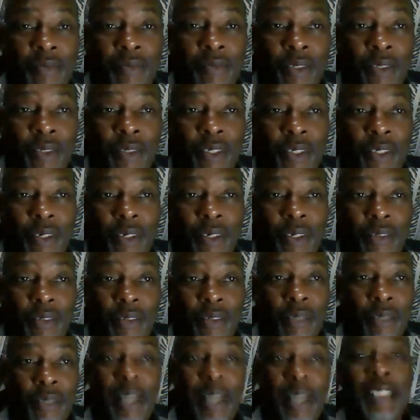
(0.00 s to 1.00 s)
Somebody can send
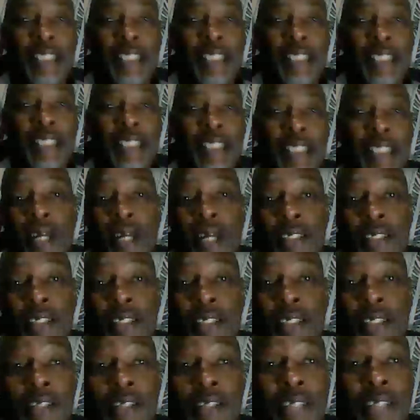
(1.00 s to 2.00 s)
you $100 and that's
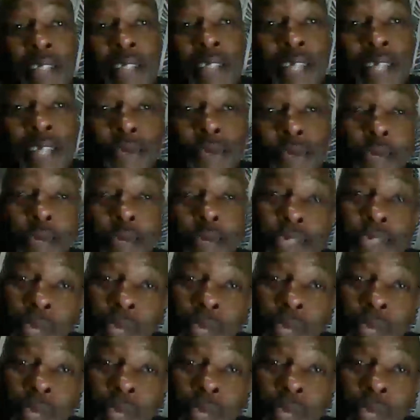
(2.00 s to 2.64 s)
3 months rent.